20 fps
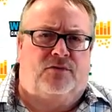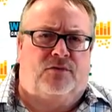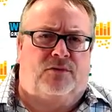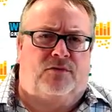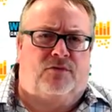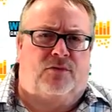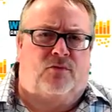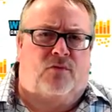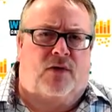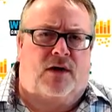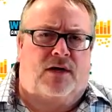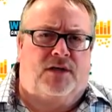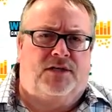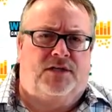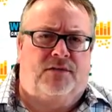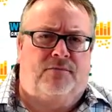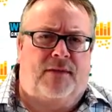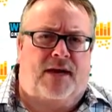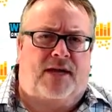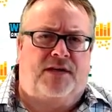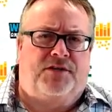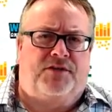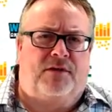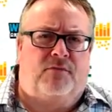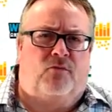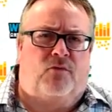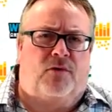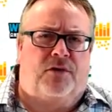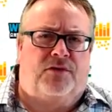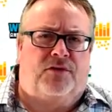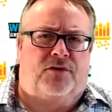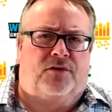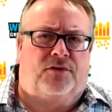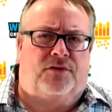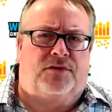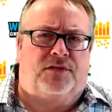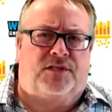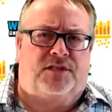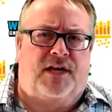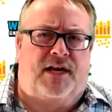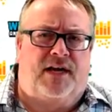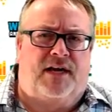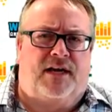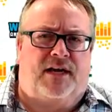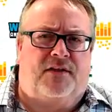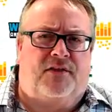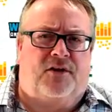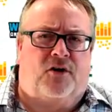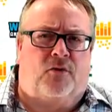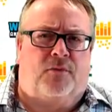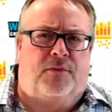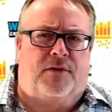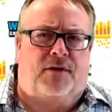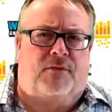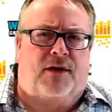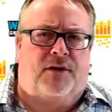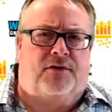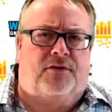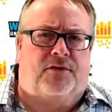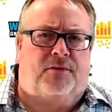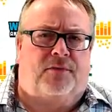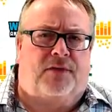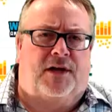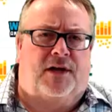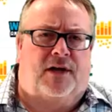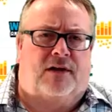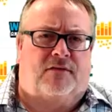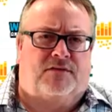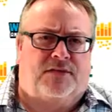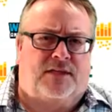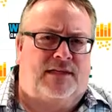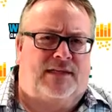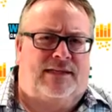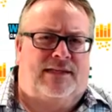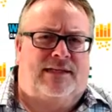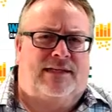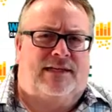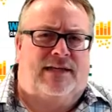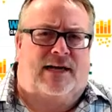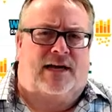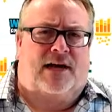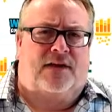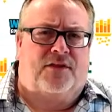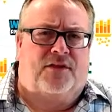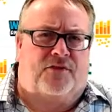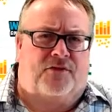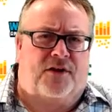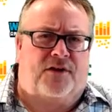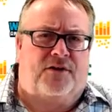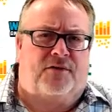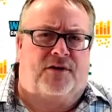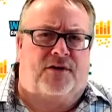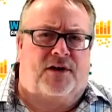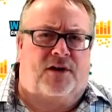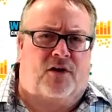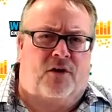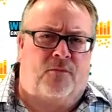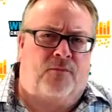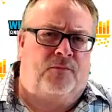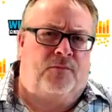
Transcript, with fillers: which would watch match them with Golden State in the opening round of the playoffs. Uh, the Thunder at home